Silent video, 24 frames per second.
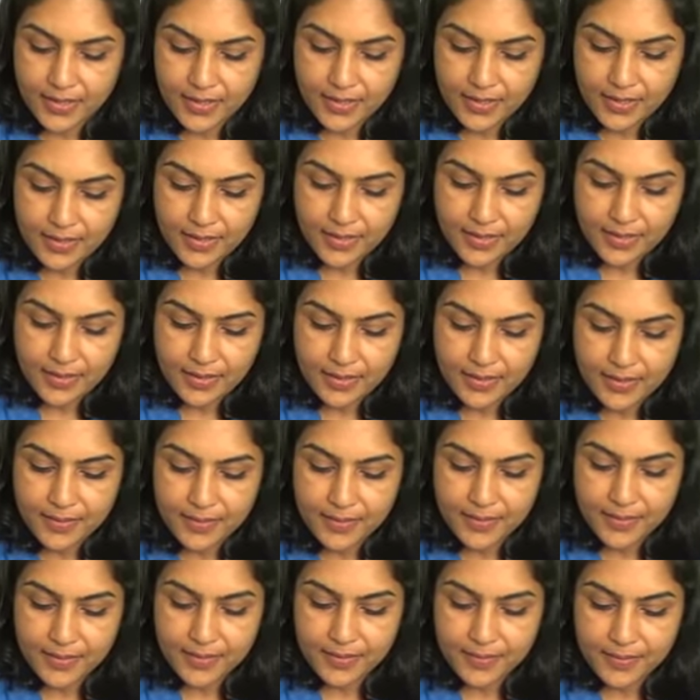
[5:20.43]

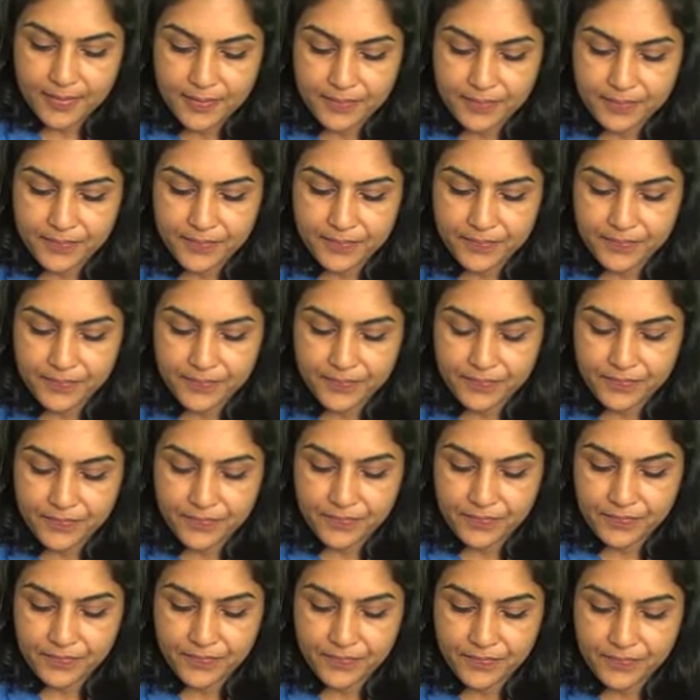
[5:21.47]

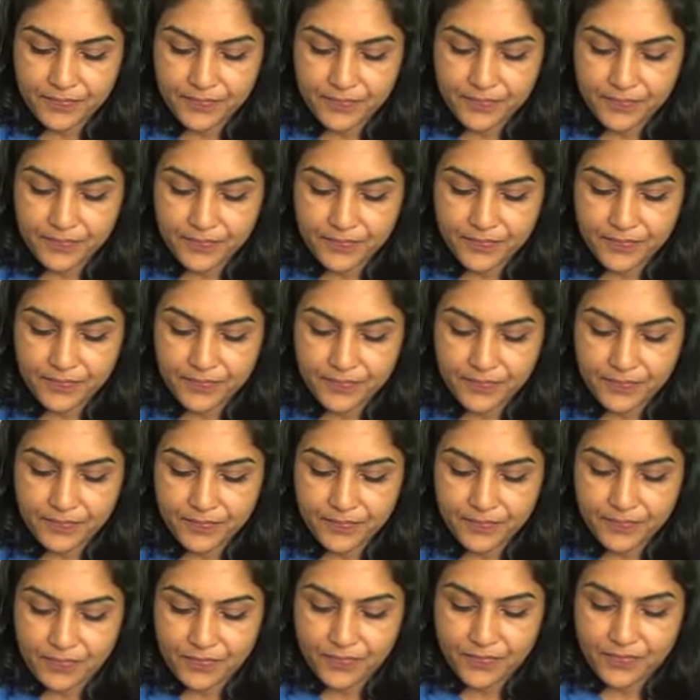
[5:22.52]

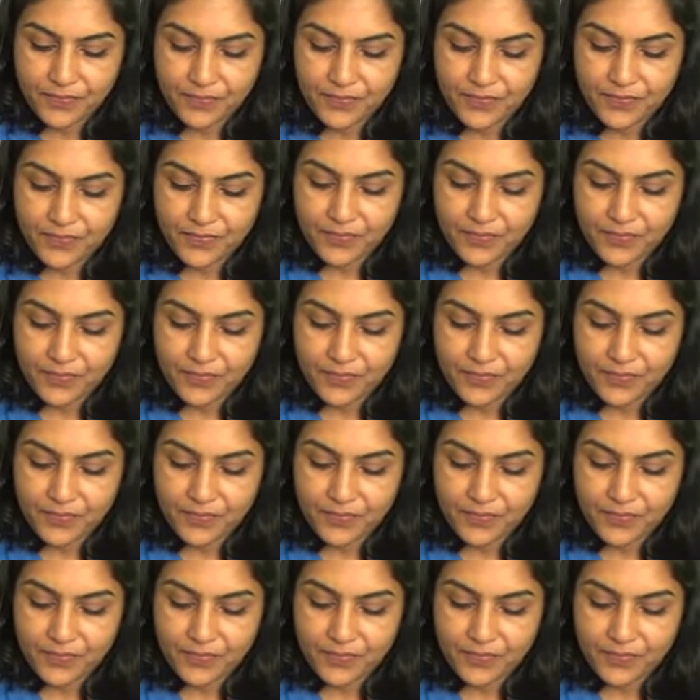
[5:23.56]
No one is speaking in this clip.